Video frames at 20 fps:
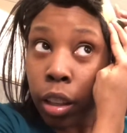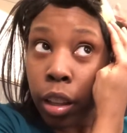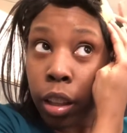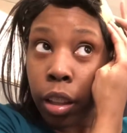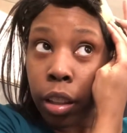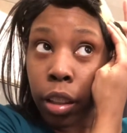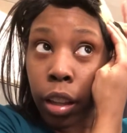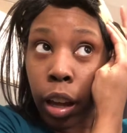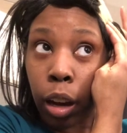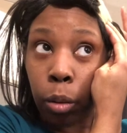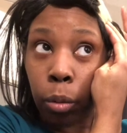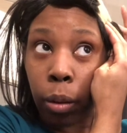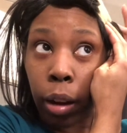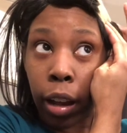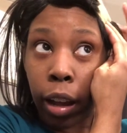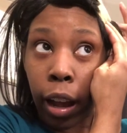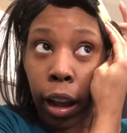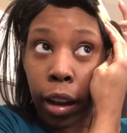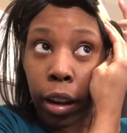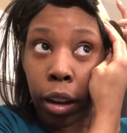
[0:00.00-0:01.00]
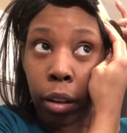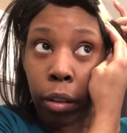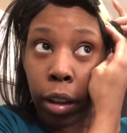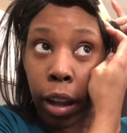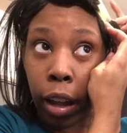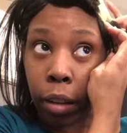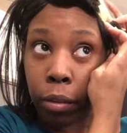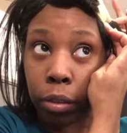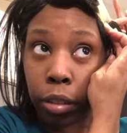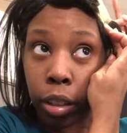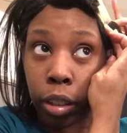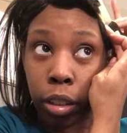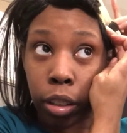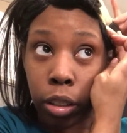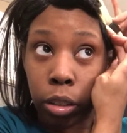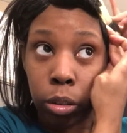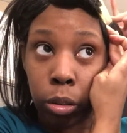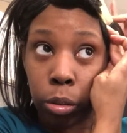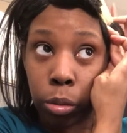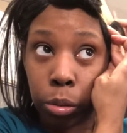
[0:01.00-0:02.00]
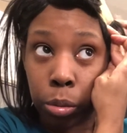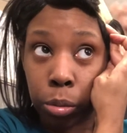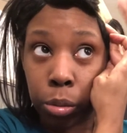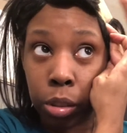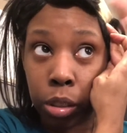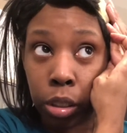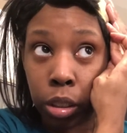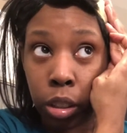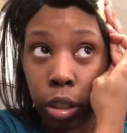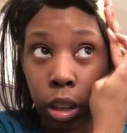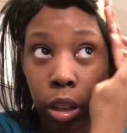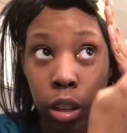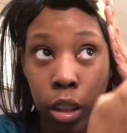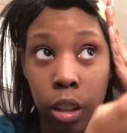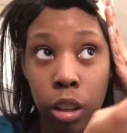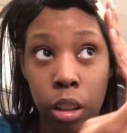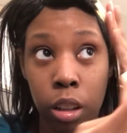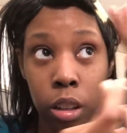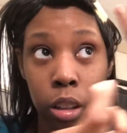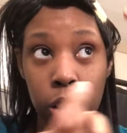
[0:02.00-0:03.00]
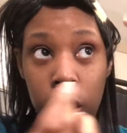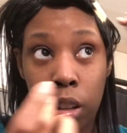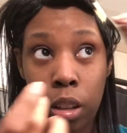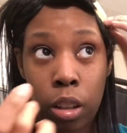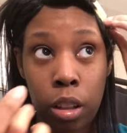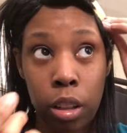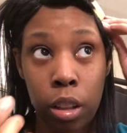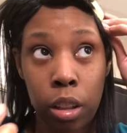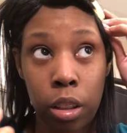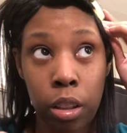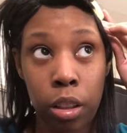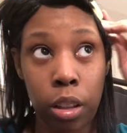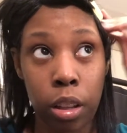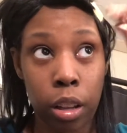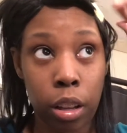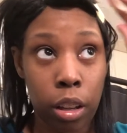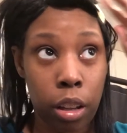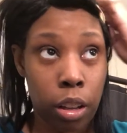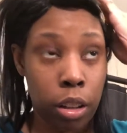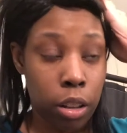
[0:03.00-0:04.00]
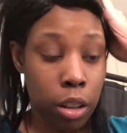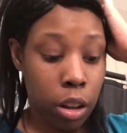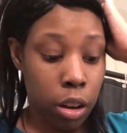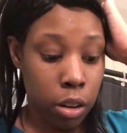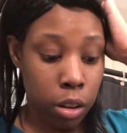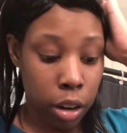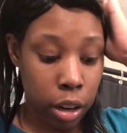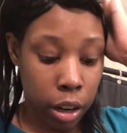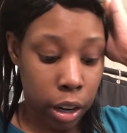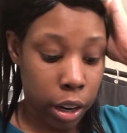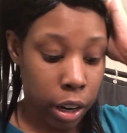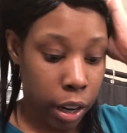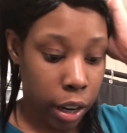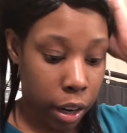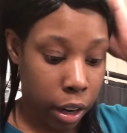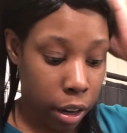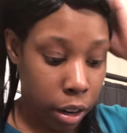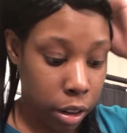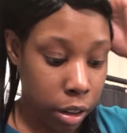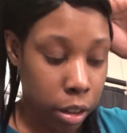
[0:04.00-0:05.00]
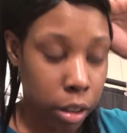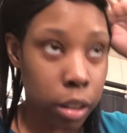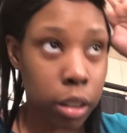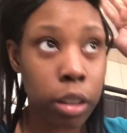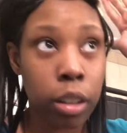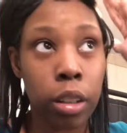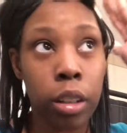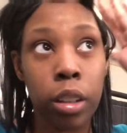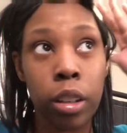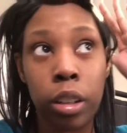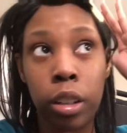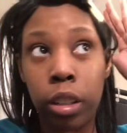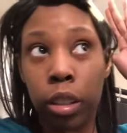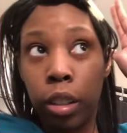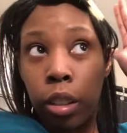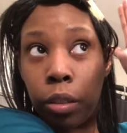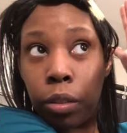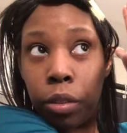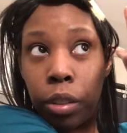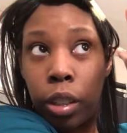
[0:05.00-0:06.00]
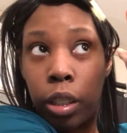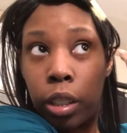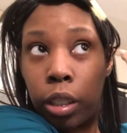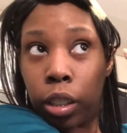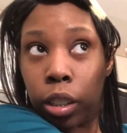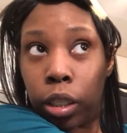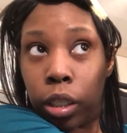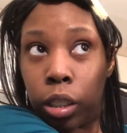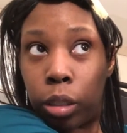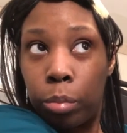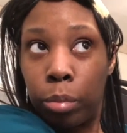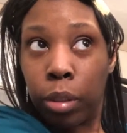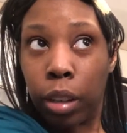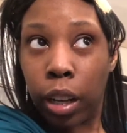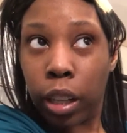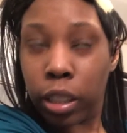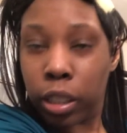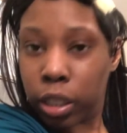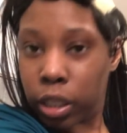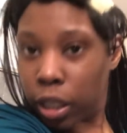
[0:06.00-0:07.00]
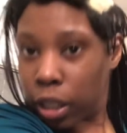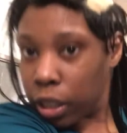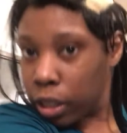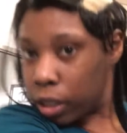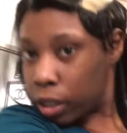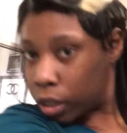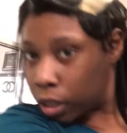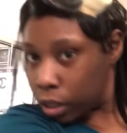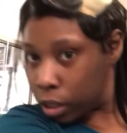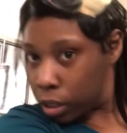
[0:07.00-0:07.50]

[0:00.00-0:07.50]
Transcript: That way I don't have to use the longer hair to finish this process.